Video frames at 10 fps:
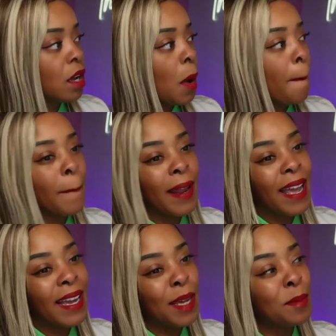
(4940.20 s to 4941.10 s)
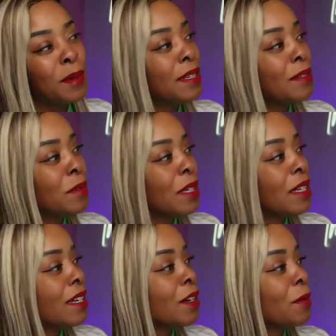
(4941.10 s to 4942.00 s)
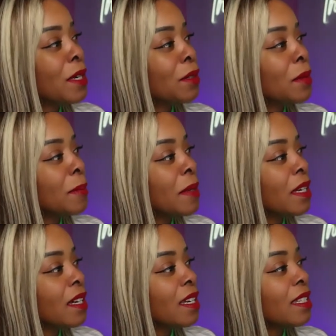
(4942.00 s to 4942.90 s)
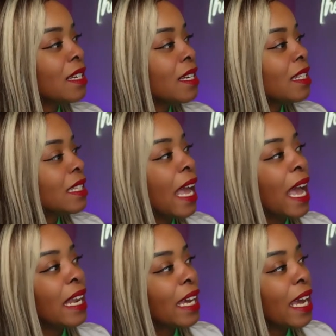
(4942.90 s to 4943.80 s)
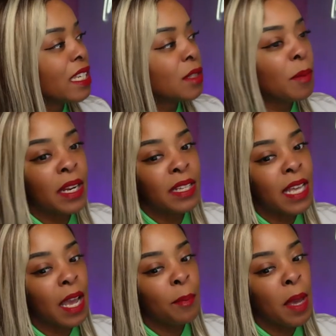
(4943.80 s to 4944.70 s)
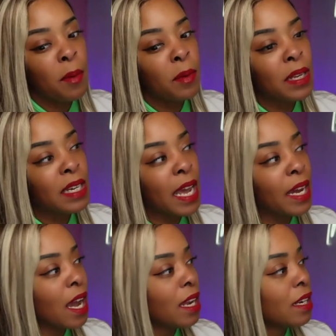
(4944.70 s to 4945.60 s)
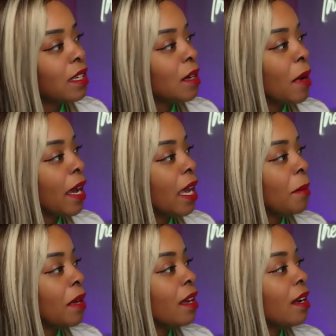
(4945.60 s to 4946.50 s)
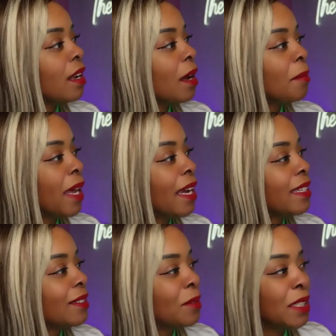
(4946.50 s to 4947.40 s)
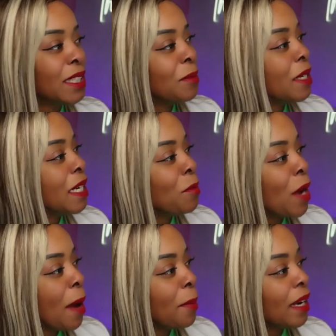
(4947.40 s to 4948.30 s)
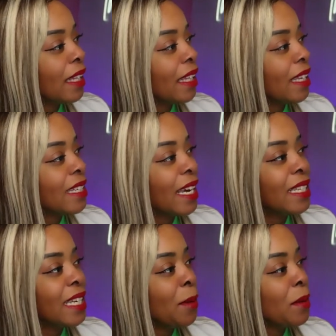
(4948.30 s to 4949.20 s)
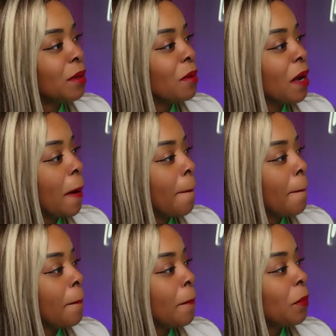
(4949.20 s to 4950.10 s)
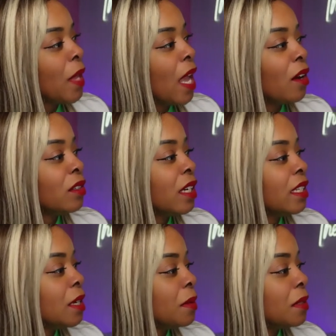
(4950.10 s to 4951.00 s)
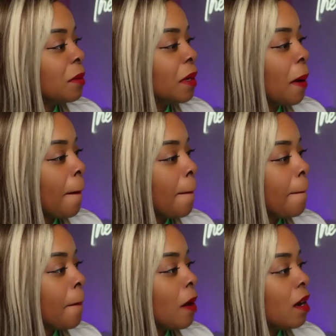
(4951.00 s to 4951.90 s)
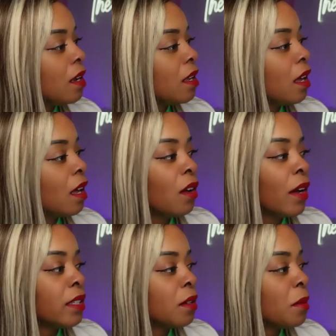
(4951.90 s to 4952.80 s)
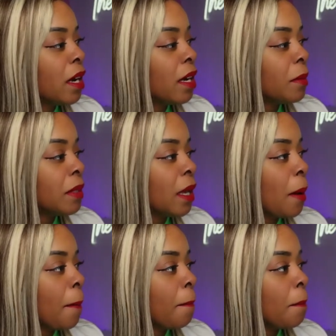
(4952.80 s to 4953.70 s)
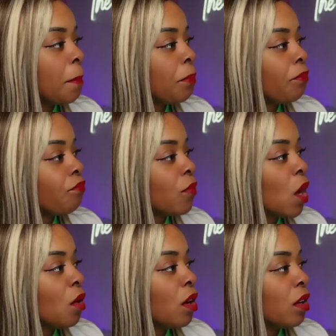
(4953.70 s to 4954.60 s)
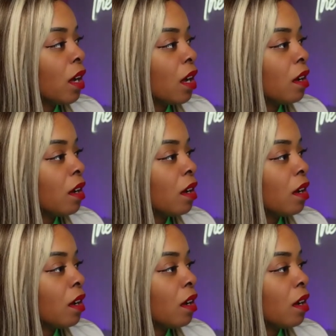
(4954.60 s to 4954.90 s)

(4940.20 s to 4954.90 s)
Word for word: and I keep putting uh, Caresha responds to allegations, but it's like people really like calling her Miami. I'm like, well, she wasn't even rapping like that. JT was the one. Y'all know JT was the one. Okay, so where I was at? Hold on, y'all.